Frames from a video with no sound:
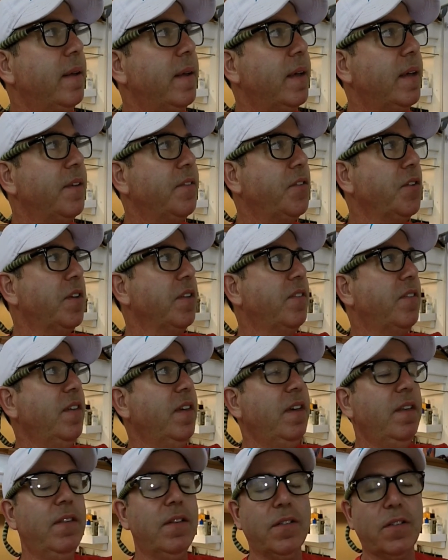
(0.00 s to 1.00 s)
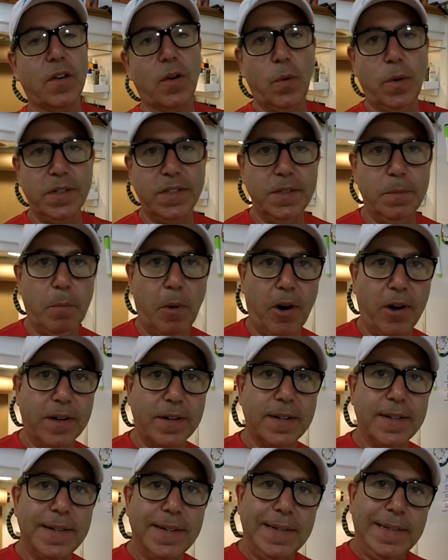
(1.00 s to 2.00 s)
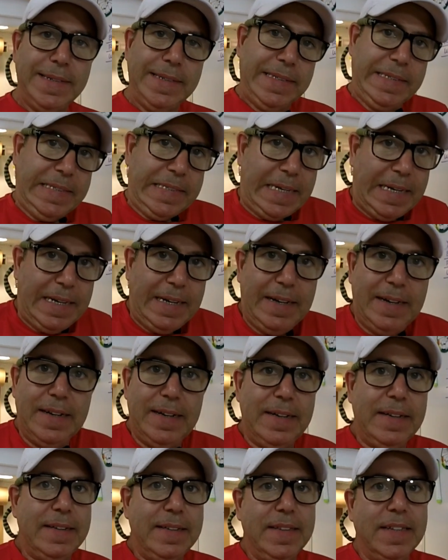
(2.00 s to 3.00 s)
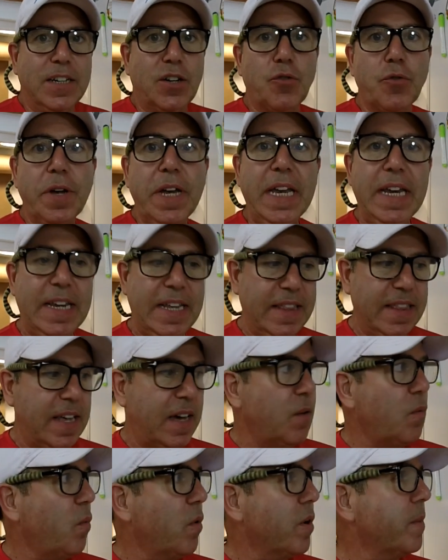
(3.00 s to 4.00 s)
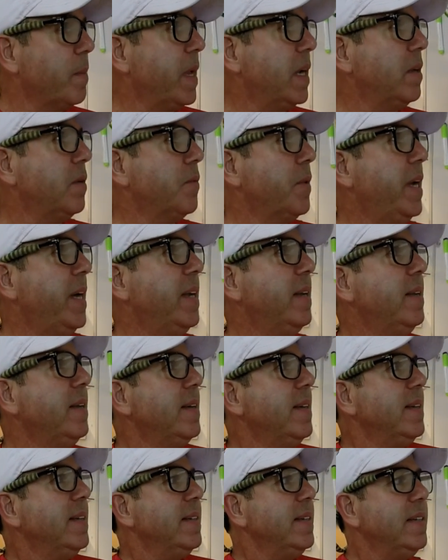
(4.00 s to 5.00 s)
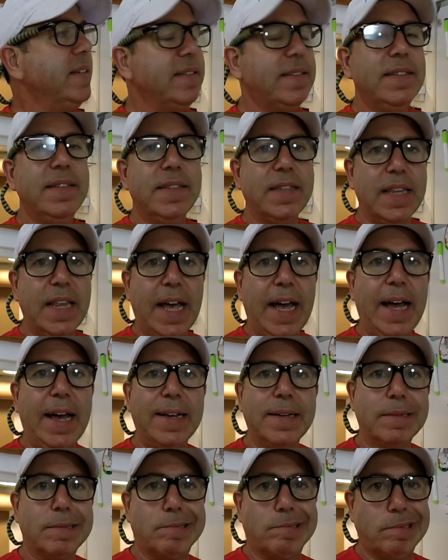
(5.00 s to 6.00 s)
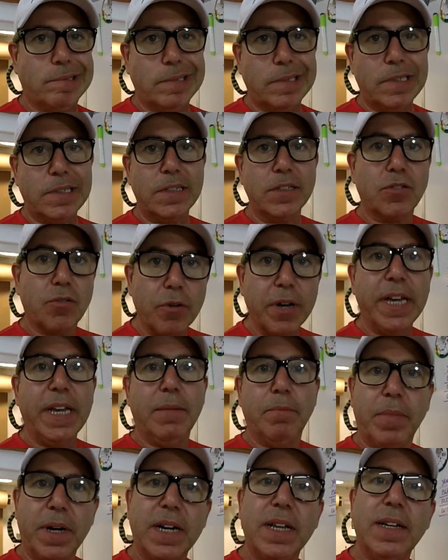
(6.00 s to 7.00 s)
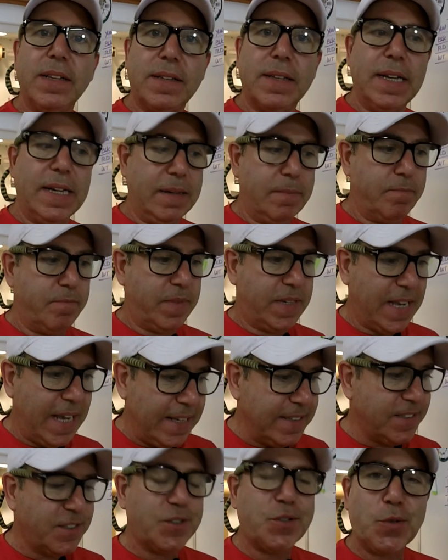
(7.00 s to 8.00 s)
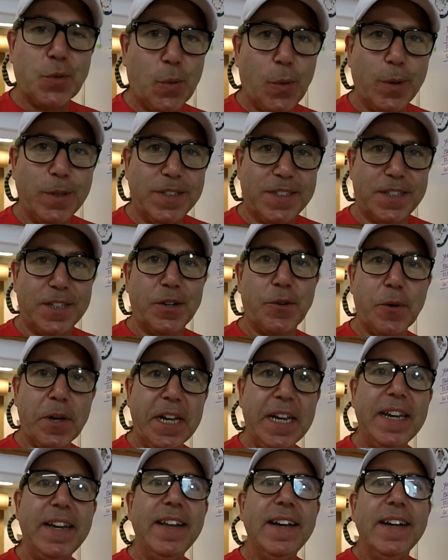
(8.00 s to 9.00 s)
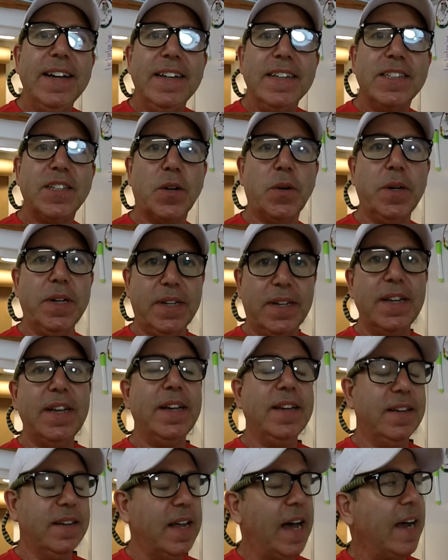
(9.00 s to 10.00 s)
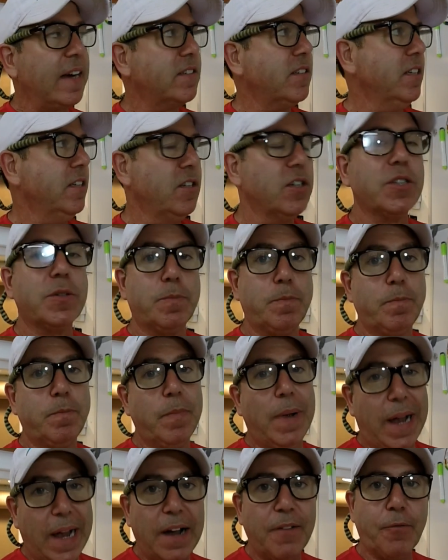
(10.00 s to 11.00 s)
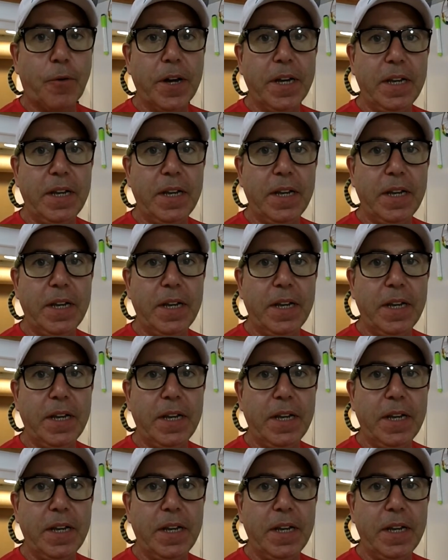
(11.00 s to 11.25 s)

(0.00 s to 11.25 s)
As you can see, there's a question mark. The green in the watermelon red isn't that green, but it tends towards the green, so it actually looks halfway